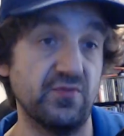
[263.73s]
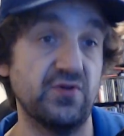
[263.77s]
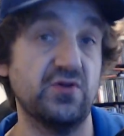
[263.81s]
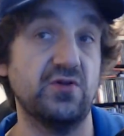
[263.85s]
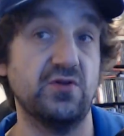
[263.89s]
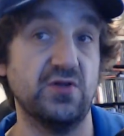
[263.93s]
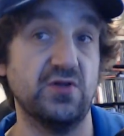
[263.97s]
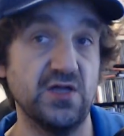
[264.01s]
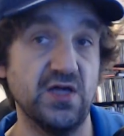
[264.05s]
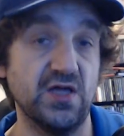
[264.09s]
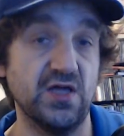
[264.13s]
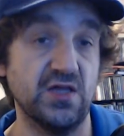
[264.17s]

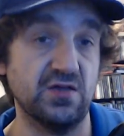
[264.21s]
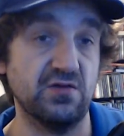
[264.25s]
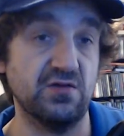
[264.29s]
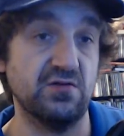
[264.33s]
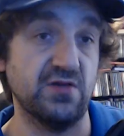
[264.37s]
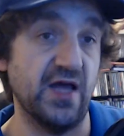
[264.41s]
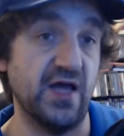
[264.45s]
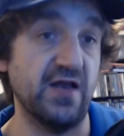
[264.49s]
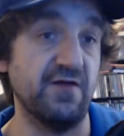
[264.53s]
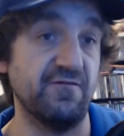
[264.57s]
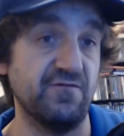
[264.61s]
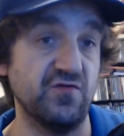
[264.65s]
She has
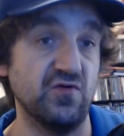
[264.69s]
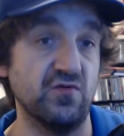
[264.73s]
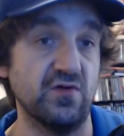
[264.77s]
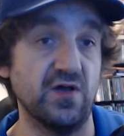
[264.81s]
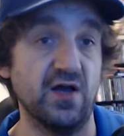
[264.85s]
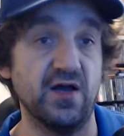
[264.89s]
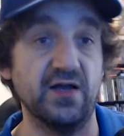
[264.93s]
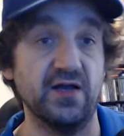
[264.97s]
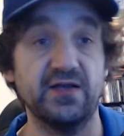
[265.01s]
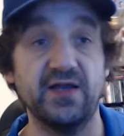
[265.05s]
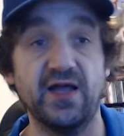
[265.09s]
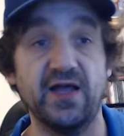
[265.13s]
had a few
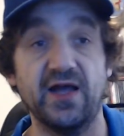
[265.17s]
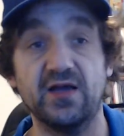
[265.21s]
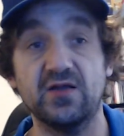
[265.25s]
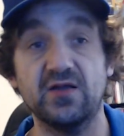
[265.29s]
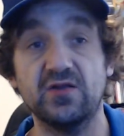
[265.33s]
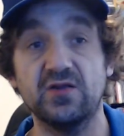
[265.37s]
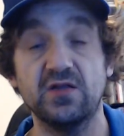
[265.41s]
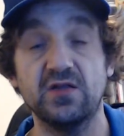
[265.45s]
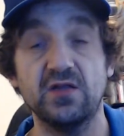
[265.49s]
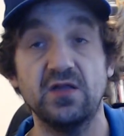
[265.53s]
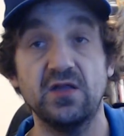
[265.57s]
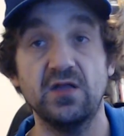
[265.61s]

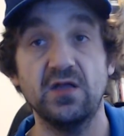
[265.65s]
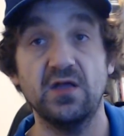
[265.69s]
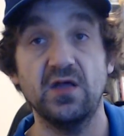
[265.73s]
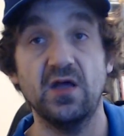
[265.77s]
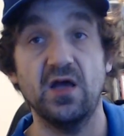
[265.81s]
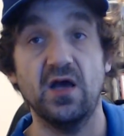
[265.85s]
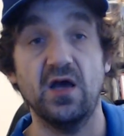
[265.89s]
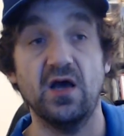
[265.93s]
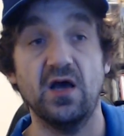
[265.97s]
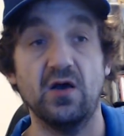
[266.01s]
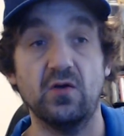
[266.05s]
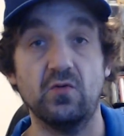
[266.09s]
contacts,
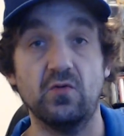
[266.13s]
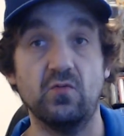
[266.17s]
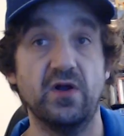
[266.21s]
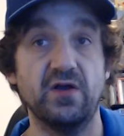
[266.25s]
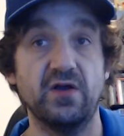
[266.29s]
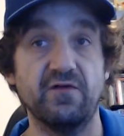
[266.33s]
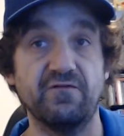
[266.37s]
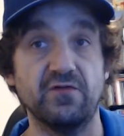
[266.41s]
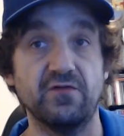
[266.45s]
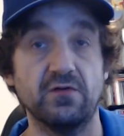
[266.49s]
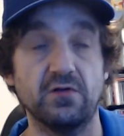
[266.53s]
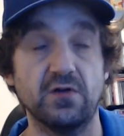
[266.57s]
quite
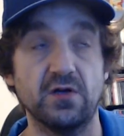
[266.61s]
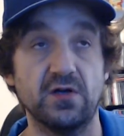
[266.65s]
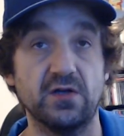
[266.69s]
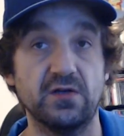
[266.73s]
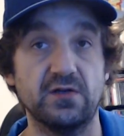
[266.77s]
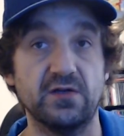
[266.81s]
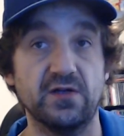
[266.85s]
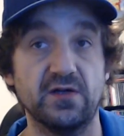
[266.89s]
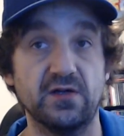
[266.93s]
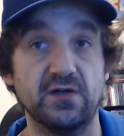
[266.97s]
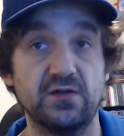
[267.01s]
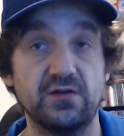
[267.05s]
a few
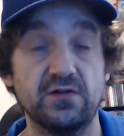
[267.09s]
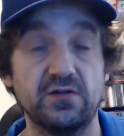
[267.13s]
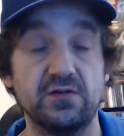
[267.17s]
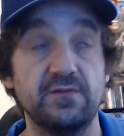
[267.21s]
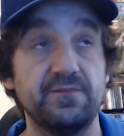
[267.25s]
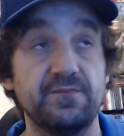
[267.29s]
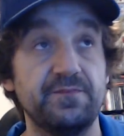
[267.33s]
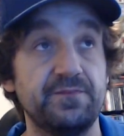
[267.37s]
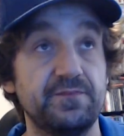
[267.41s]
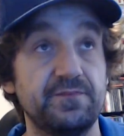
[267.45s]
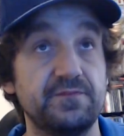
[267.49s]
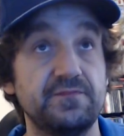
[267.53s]
contacts.
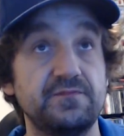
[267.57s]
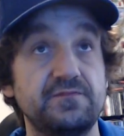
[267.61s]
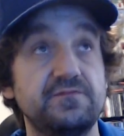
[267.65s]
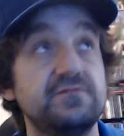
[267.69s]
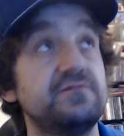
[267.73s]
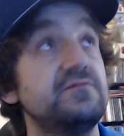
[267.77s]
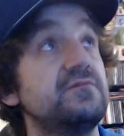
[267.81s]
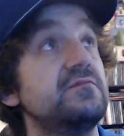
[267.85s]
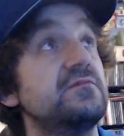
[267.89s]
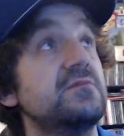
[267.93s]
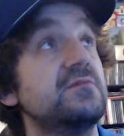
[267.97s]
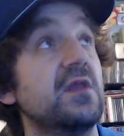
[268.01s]

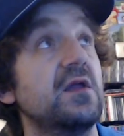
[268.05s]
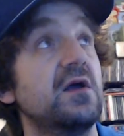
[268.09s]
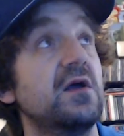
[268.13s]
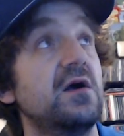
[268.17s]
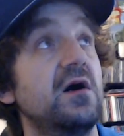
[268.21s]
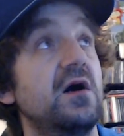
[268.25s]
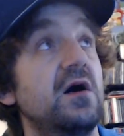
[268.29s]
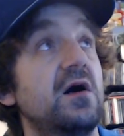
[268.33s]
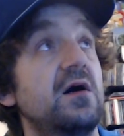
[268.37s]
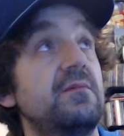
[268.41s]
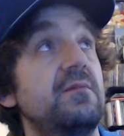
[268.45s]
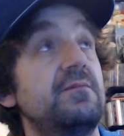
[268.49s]

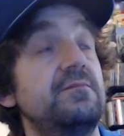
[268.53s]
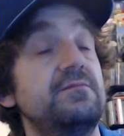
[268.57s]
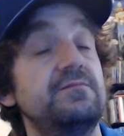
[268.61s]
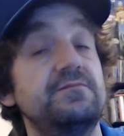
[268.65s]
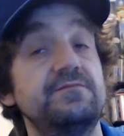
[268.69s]
Um,